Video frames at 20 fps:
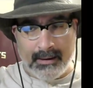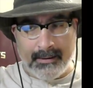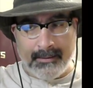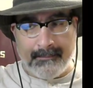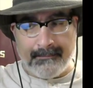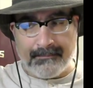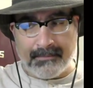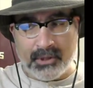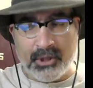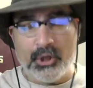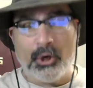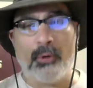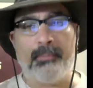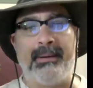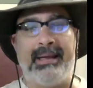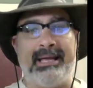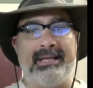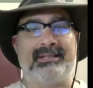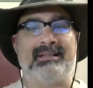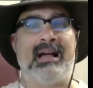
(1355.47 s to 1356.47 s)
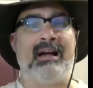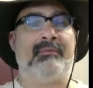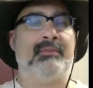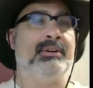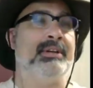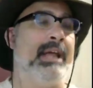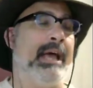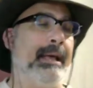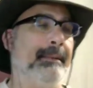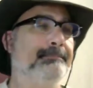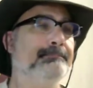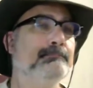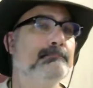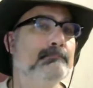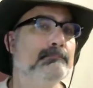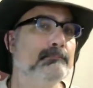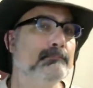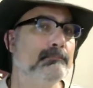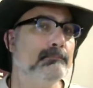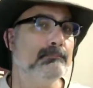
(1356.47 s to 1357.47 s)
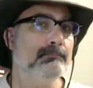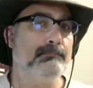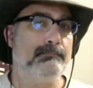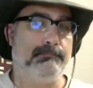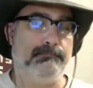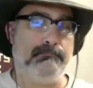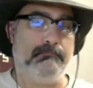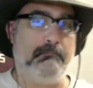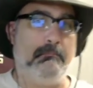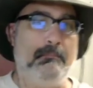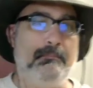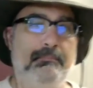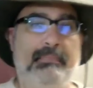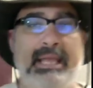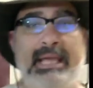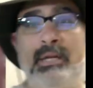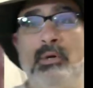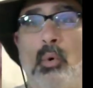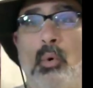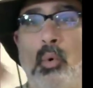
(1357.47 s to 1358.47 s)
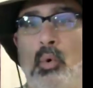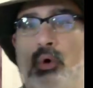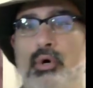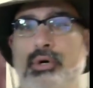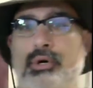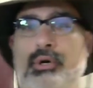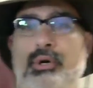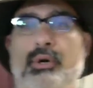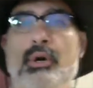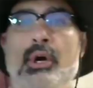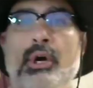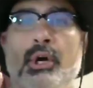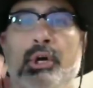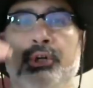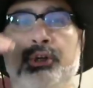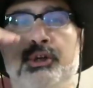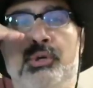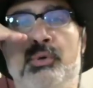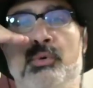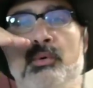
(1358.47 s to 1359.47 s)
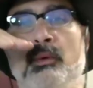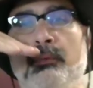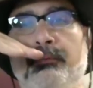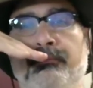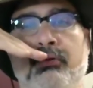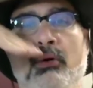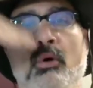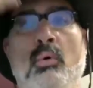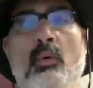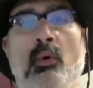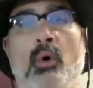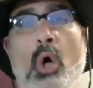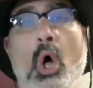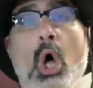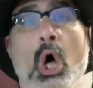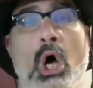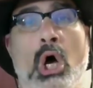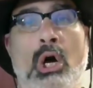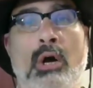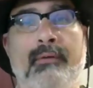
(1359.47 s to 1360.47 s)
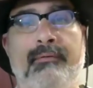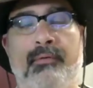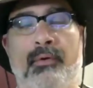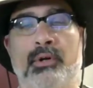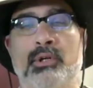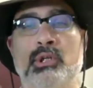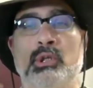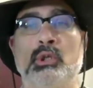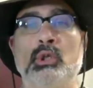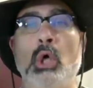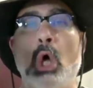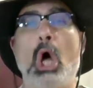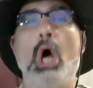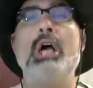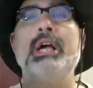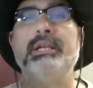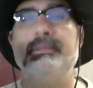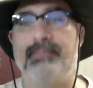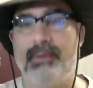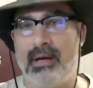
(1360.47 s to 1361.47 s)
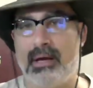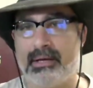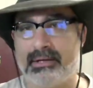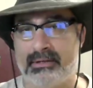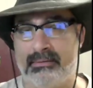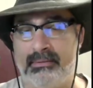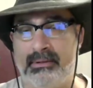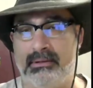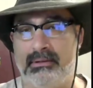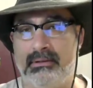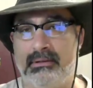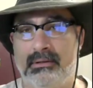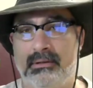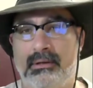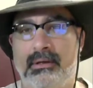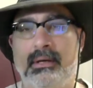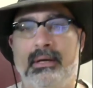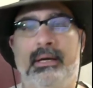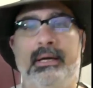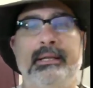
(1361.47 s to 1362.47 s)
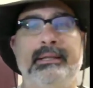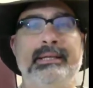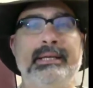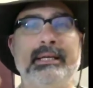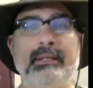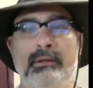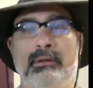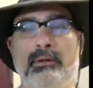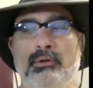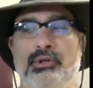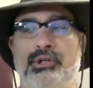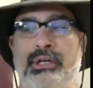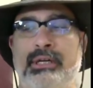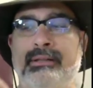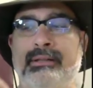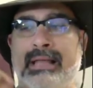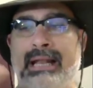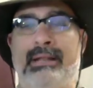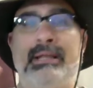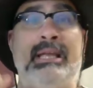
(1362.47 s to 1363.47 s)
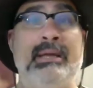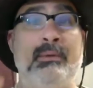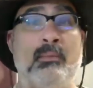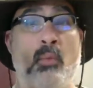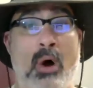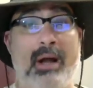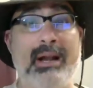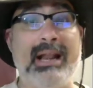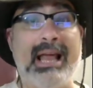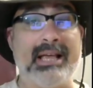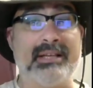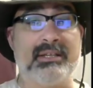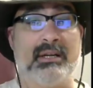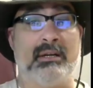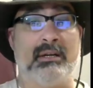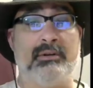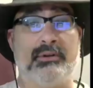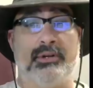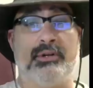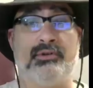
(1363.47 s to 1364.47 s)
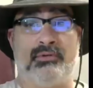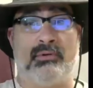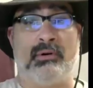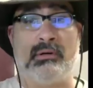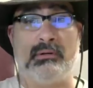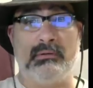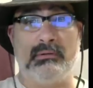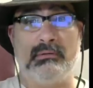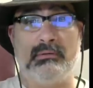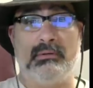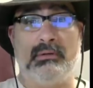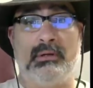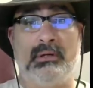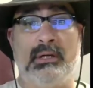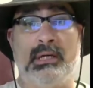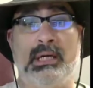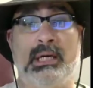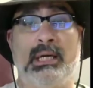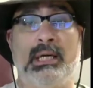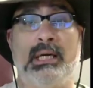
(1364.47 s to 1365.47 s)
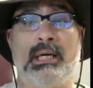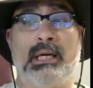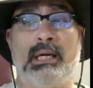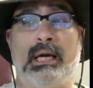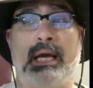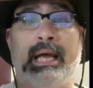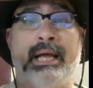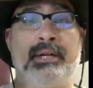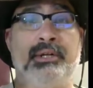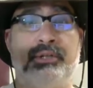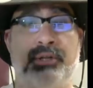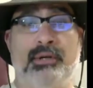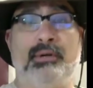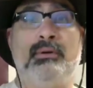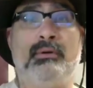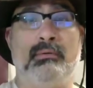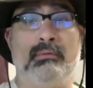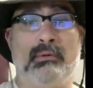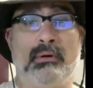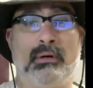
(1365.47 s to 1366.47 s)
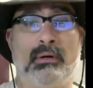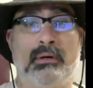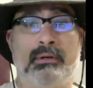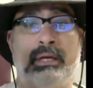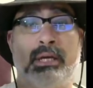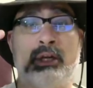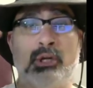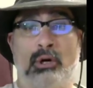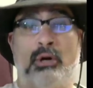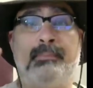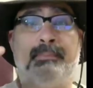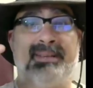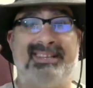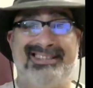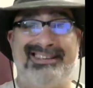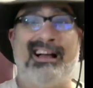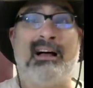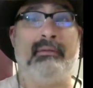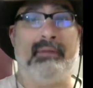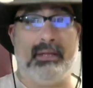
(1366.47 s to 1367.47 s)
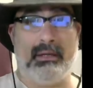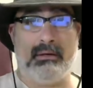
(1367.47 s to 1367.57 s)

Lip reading: European sovereign debt in order to prolong for as long as possible the illusion that he, one, has it under control, and two, Europe is solvent.